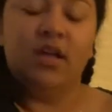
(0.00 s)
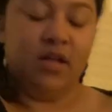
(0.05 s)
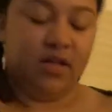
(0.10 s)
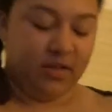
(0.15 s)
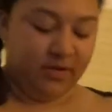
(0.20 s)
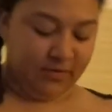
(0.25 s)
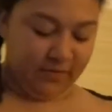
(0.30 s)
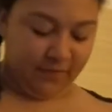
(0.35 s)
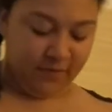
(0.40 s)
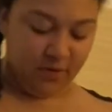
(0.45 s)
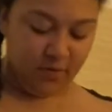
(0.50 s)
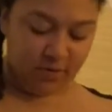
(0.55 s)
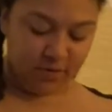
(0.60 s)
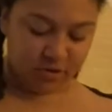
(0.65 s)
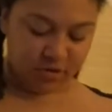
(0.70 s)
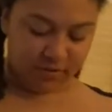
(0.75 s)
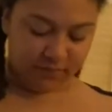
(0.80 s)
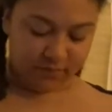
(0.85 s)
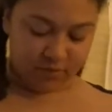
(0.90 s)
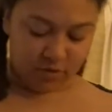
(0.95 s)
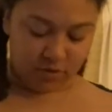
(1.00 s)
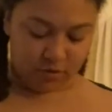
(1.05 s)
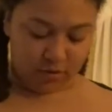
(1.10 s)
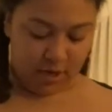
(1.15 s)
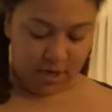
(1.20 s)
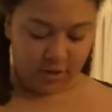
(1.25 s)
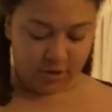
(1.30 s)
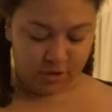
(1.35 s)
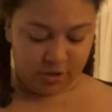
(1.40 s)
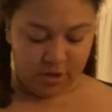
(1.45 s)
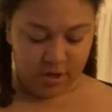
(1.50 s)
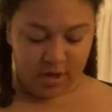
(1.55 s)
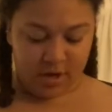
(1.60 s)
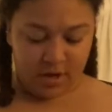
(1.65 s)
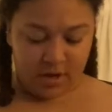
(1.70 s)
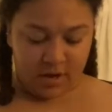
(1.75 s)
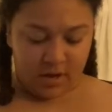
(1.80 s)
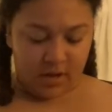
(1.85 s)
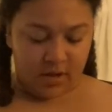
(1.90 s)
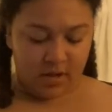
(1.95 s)
there's a few inches of stretch.
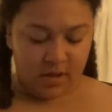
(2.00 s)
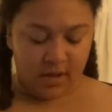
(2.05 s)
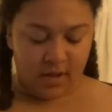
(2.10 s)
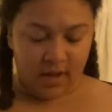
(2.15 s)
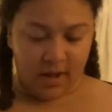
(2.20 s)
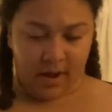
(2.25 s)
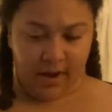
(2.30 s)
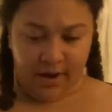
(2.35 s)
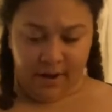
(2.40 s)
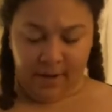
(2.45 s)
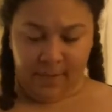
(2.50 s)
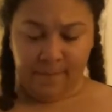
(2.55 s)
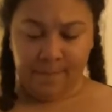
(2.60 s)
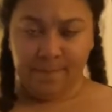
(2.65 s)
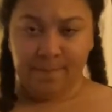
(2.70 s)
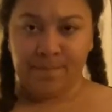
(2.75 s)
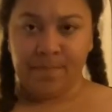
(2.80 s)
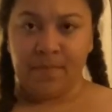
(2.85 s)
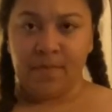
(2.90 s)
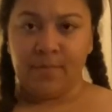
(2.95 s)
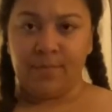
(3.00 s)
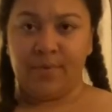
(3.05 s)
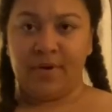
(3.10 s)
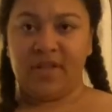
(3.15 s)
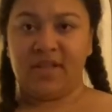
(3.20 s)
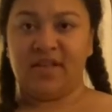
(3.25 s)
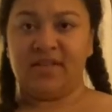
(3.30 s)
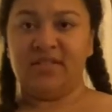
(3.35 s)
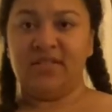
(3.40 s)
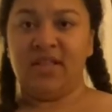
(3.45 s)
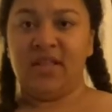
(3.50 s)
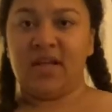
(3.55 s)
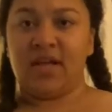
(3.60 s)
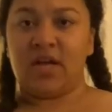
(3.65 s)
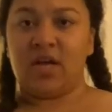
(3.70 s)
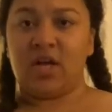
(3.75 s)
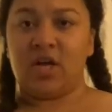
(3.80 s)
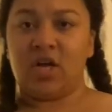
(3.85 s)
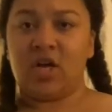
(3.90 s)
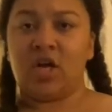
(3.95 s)
Um, but it doesn't, like,
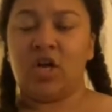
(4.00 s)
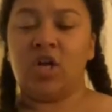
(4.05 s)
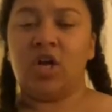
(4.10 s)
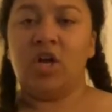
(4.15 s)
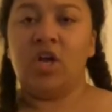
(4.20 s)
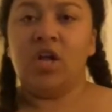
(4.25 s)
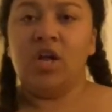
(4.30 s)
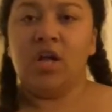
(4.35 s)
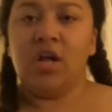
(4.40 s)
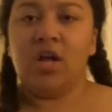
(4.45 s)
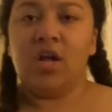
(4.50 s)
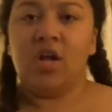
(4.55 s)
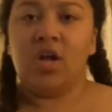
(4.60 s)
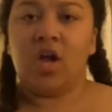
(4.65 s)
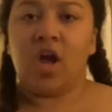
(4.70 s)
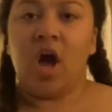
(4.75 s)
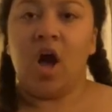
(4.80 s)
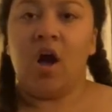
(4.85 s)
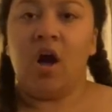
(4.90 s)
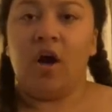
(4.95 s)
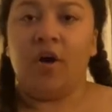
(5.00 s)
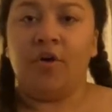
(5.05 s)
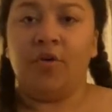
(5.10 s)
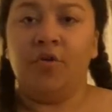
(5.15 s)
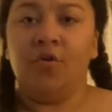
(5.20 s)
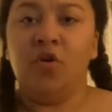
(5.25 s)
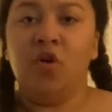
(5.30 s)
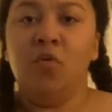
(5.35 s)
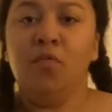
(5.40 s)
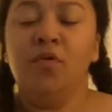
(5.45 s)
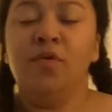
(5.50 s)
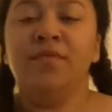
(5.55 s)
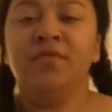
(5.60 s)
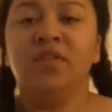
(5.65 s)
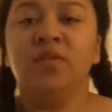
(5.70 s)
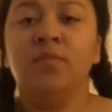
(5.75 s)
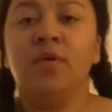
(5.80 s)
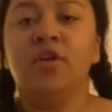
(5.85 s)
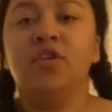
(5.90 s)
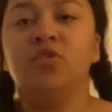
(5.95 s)
coddle your boobs
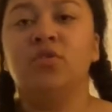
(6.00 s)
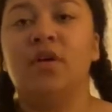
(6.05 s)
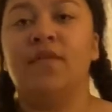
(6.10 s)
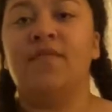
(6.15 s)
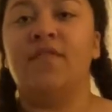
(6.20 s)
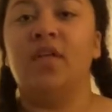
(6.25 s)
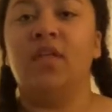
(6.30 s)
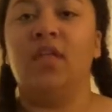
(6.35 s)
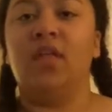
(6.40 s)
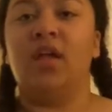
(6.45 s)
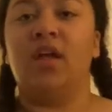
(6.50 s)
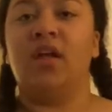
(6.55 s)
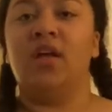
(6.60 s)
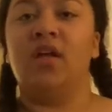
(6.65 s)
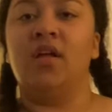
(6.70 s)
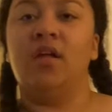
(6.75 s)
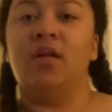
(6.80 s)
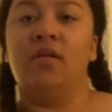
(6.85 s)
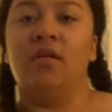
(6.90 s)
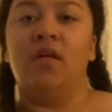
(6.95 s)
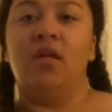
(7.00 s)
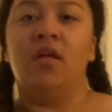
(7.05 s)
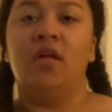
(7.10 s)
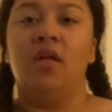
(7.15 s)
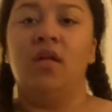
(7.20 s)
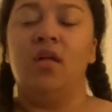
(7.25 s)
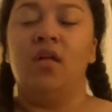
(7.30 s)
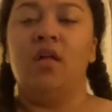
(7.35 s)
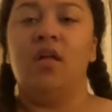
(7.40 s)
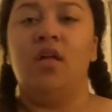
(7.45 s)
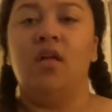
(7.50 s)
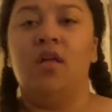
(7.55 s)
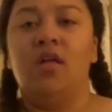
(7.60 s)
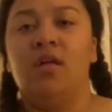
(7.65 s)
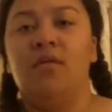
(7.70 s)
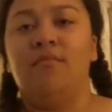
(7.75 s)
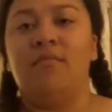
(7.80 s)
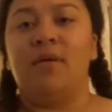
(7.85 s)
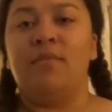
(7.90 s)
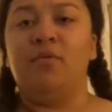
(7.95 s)
as much, so I feel like
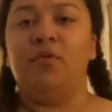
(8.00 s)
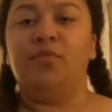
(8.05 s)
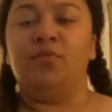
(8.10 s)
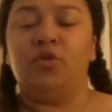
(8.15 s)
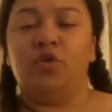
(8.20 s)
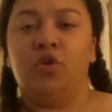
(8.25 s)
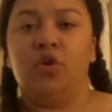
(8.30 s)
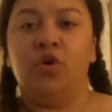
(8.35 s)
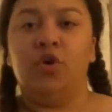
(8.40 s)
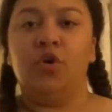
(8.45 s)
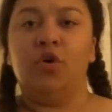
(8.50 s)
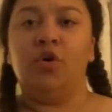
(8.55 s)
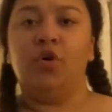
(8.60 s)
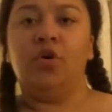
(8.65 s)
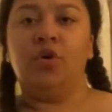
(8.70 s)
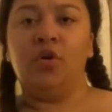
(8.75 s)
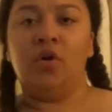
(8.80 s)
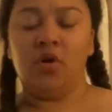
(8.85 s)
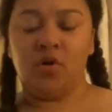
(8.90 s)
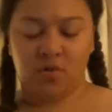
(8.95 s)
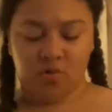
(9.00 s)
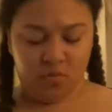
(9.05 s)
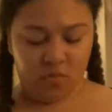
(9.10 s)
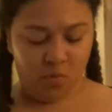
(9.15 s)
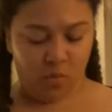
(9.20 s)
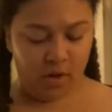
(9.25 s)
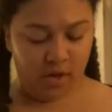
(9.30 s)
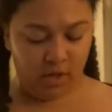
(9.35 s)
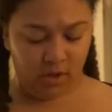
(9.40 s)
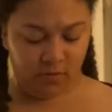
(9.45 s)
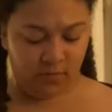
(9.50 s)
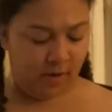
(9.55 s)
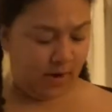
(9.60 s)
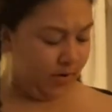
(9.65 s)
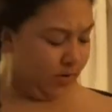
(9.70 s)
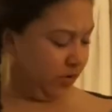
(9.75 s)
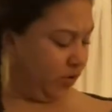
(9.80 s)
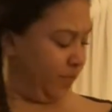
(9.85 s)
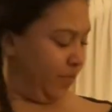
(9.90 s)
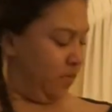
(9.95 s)
my boobs could wiggle around
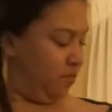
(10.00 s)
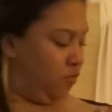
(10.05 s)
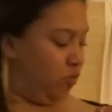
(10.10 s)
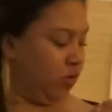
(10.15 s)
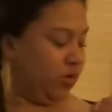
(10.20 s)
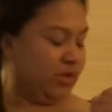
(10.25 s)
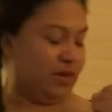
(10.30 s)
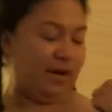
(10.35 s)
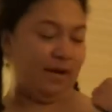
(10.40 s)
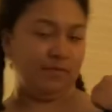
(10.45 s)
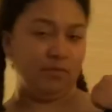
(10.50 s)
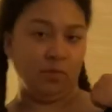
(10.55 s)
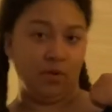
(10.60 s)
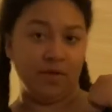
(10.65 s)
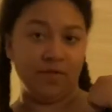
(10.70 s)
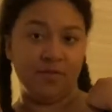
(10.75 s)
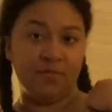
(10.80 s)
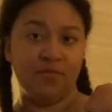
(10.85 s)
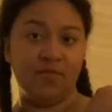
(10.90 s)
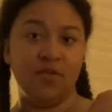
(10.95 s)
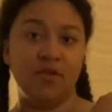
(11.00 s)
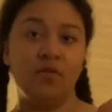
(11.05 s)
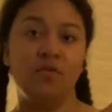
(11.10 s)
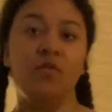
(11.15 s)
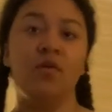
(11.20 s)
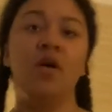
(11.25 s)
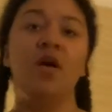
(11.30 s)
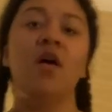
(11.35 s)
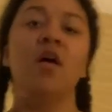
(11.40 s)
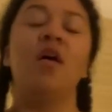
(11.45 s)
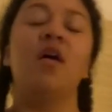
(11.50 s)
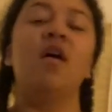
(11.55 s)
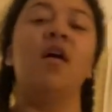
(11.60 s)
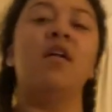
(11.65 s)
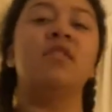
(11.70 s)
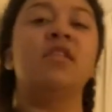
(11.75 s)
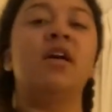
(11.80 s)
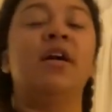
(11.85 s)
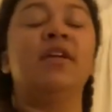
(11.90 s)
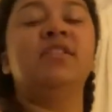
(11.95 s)
a little bit more than I would want them to.
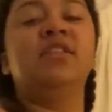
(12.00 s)
Now I